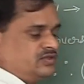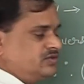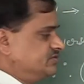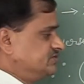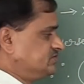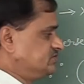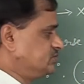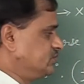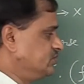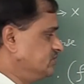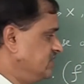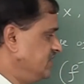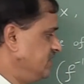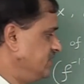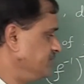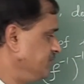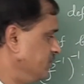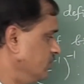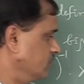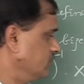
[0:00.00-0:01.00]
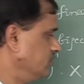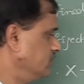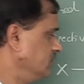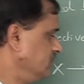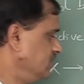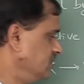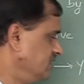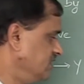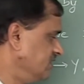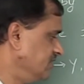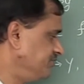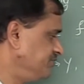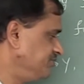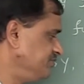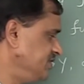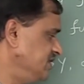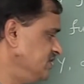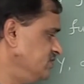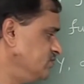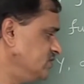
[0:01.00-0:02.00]
So therefore,
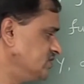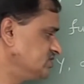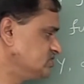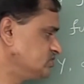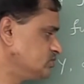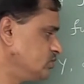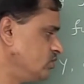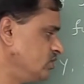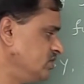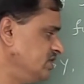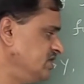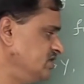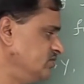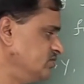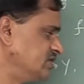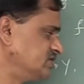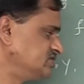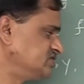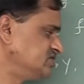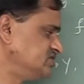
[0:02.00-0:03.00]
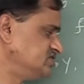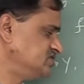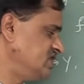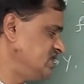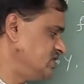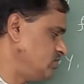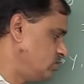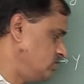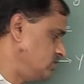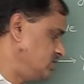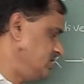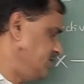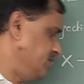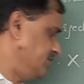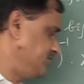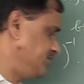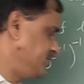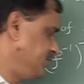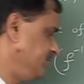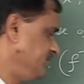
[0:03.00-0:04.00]
f inverse whole inverse is equal to
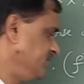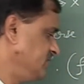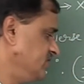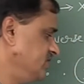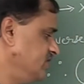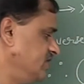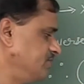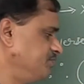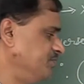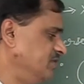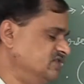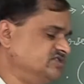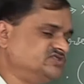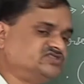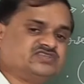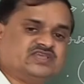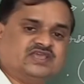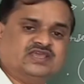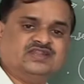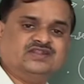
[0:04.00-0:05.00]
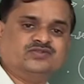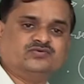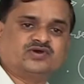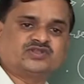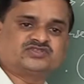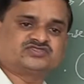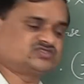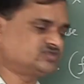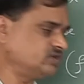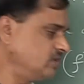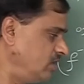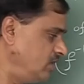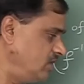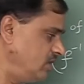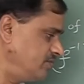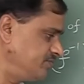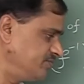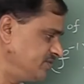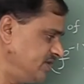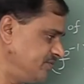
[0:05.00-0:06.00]
f. That means inverse
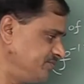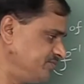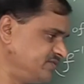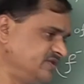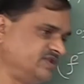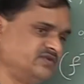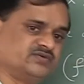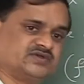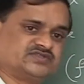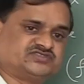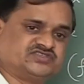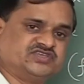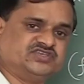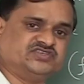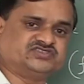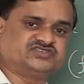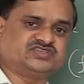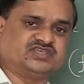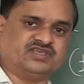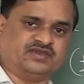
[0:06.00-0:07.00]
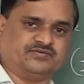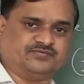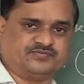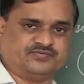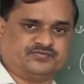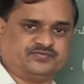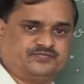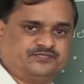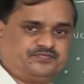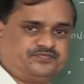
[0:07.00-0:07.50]
of f inverse is f.